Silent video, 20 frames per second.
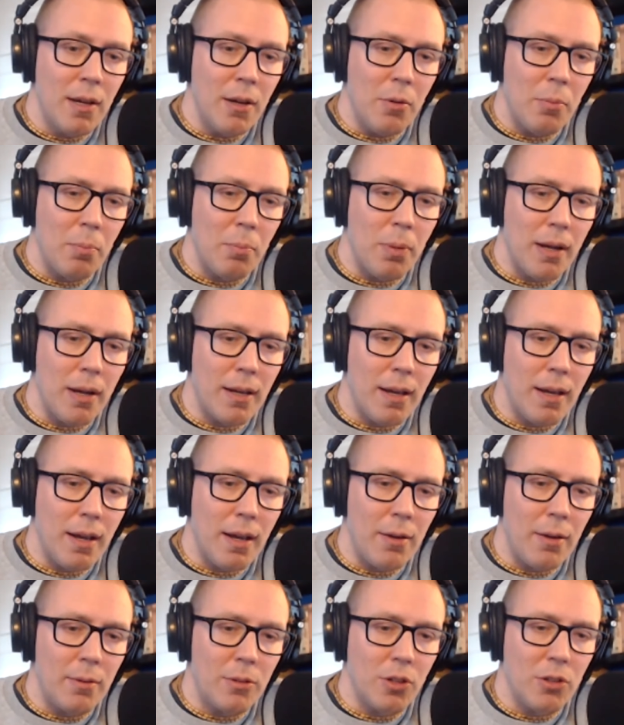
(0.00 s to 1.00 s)
but
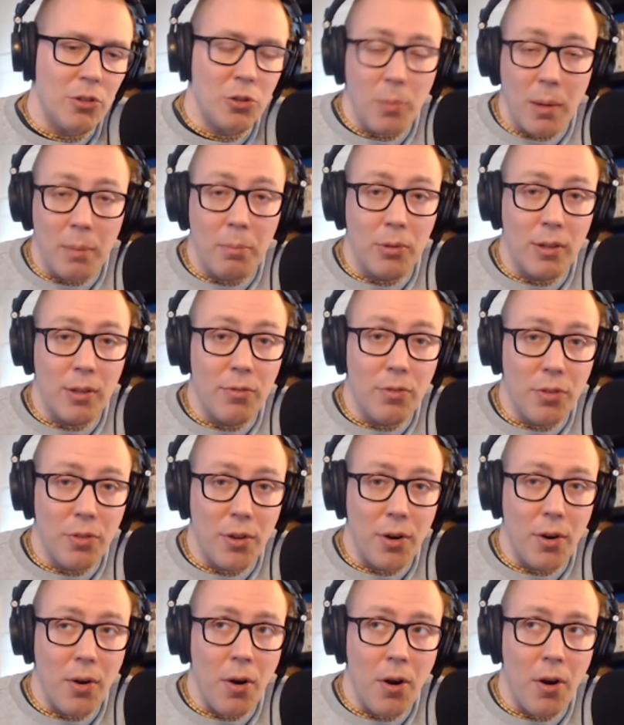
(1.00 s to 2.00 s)
it's also my belief that
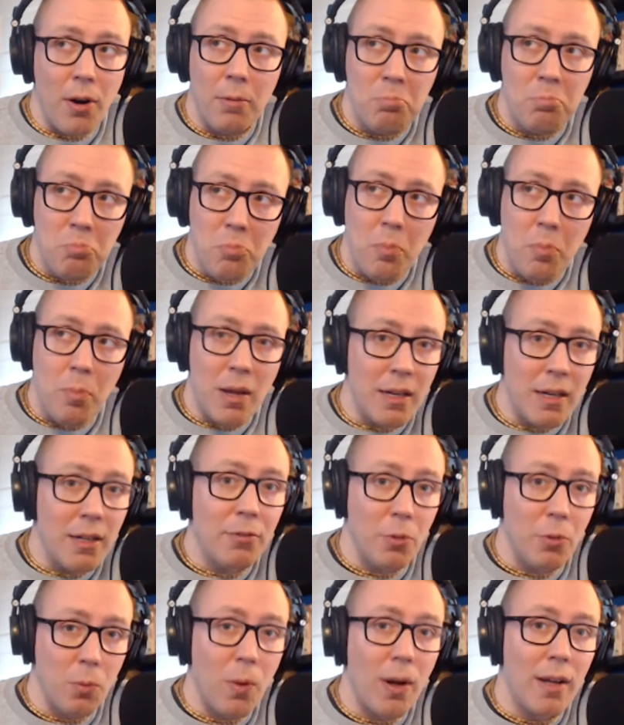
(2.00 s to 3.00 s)
there are many
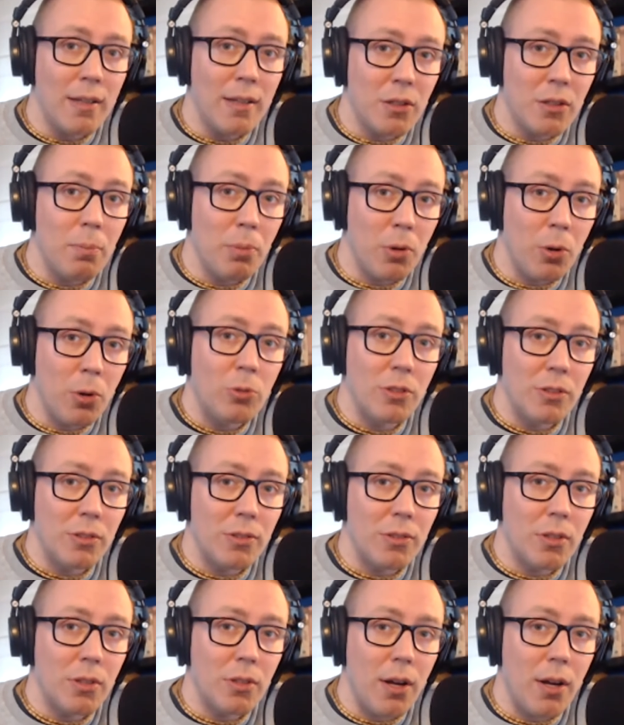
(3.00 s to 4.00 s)
different ways and
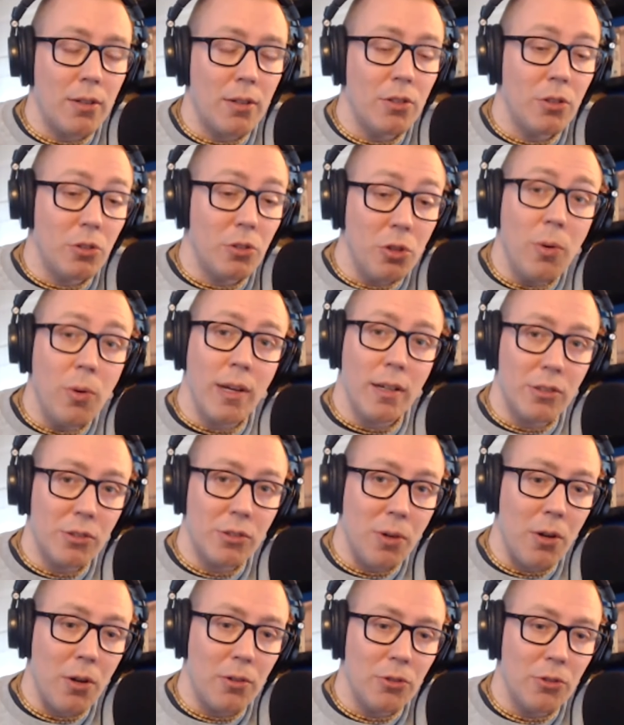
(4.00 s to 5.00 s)
approaches to doing
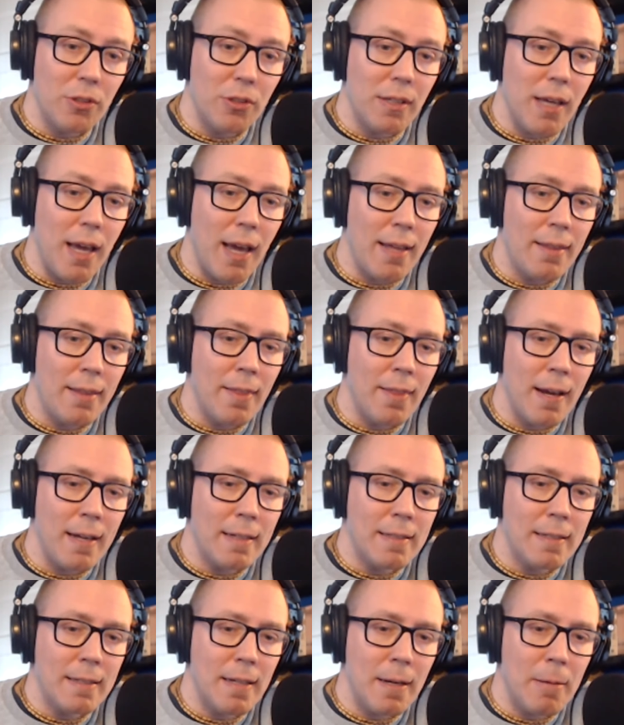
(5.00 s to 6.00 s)
astrology, and that